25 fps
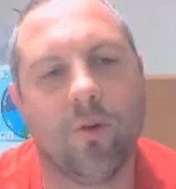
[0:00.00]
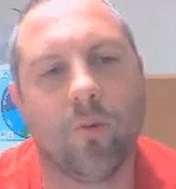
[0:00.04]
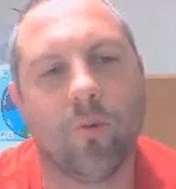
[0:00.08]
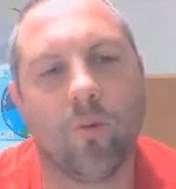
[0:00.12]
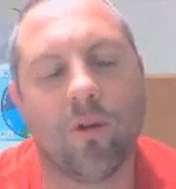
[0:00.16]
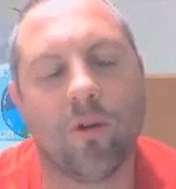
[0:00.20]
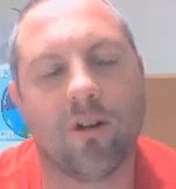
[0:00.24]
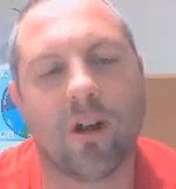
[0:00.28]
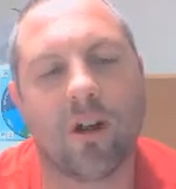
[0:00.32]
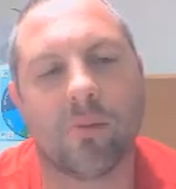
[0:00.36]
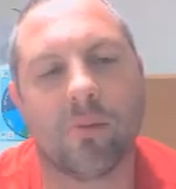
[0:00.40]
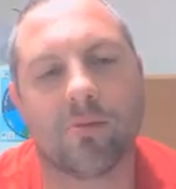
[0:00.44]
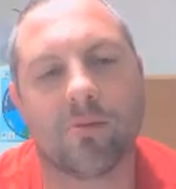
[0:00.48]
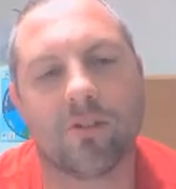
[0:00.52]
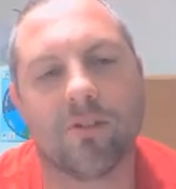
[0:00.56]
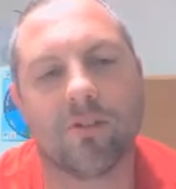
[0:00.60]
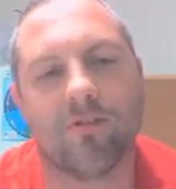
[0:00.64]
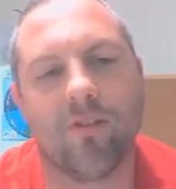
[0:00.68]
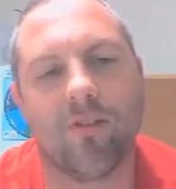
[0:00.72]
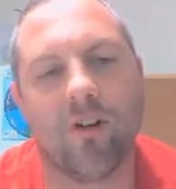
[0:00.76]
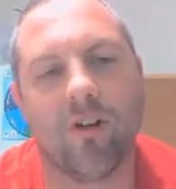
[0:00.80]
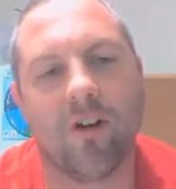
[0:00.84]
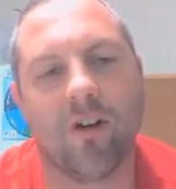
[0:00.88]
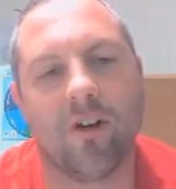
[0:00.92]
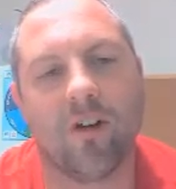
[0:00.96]
we're able to
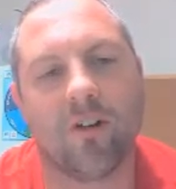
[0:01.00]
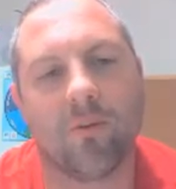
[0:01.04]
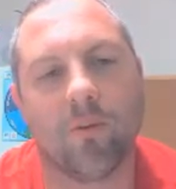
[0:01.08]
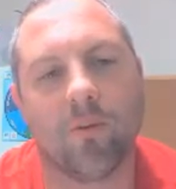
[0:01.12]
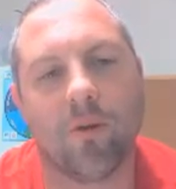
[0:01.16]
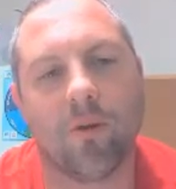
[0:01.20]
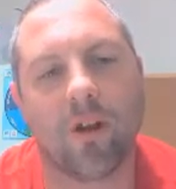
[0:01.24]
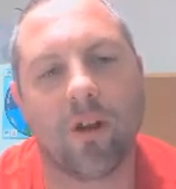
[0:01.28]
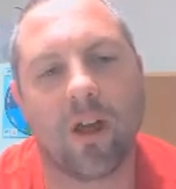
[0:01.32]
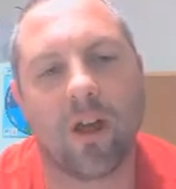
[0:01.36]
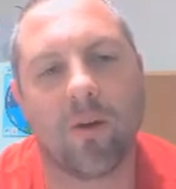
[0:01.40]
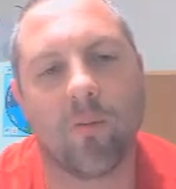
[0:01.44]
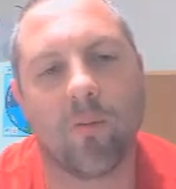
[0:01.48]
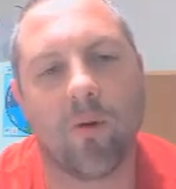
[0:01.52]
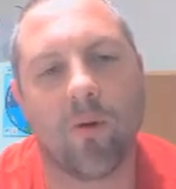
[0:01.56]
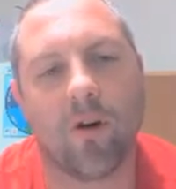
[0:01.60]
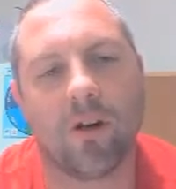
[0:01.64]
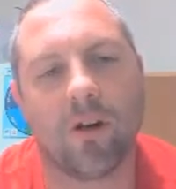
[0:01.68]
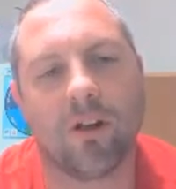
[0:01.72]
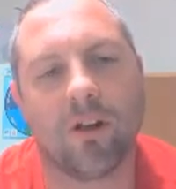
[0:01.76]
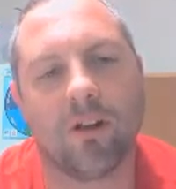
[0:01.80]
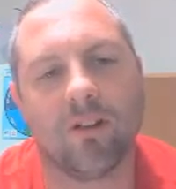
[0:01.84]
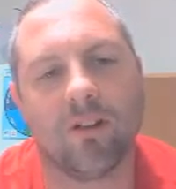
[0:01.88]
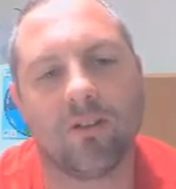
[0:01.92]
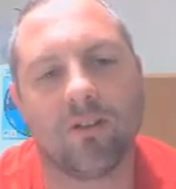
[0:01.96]
find what our
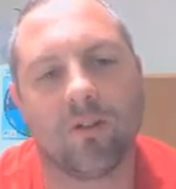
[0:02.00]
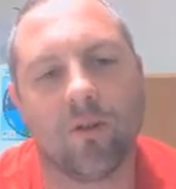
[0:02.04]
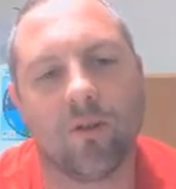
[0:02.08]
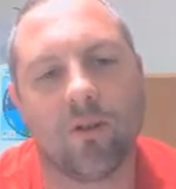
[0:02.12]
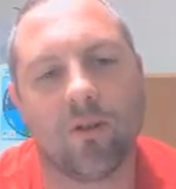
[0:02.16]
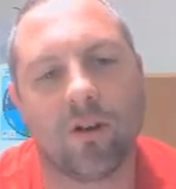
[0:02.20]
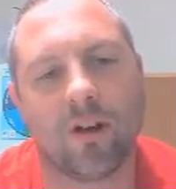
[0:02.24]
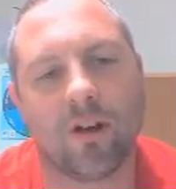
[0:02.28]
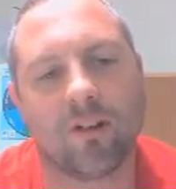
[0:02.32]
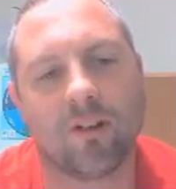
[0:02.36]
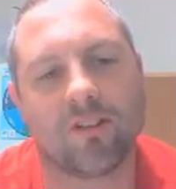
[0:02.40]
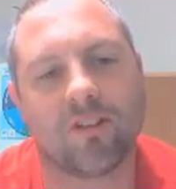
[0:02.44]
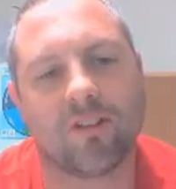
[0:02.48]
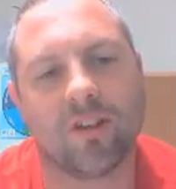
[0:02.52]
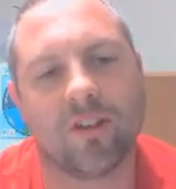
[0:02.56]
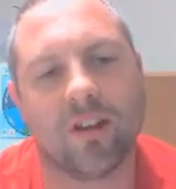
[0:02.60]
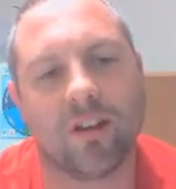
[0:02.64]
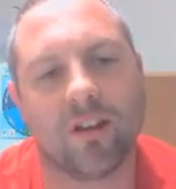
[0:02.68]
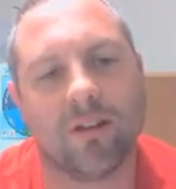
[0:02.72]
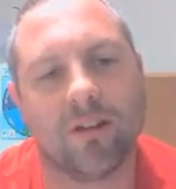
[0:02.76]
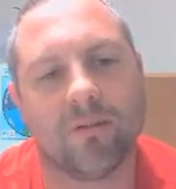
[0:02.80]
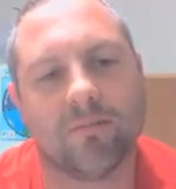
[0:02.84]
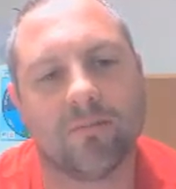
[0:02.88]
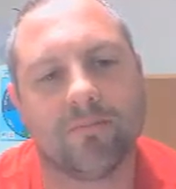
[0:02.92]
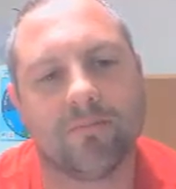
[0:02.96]
Y is, or our
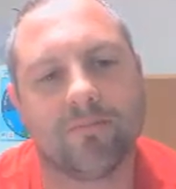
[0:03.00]
C.